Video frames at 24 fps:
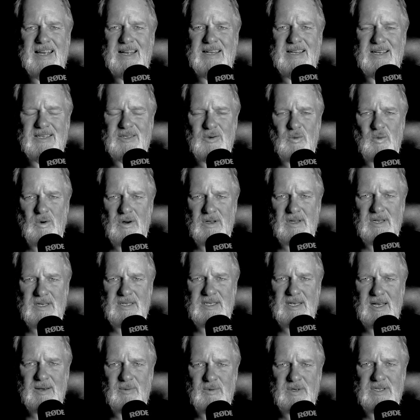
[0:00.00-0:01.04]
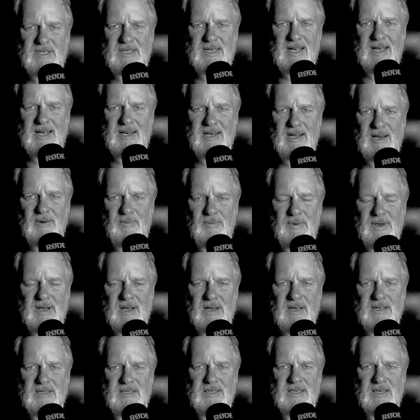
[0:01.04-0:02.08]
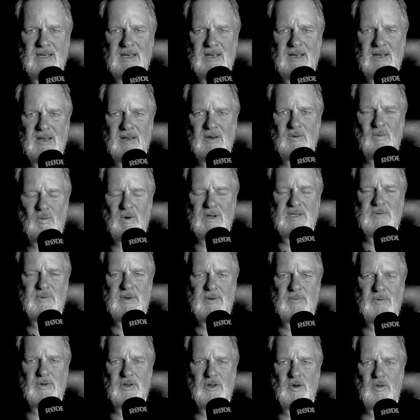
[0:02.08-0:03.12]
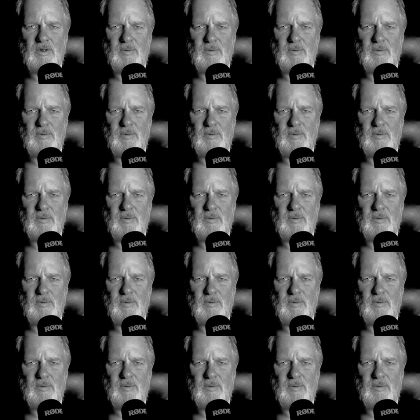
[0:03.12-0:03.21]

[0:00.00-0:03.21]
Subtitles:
doesn't work the same with stand-up because once people know the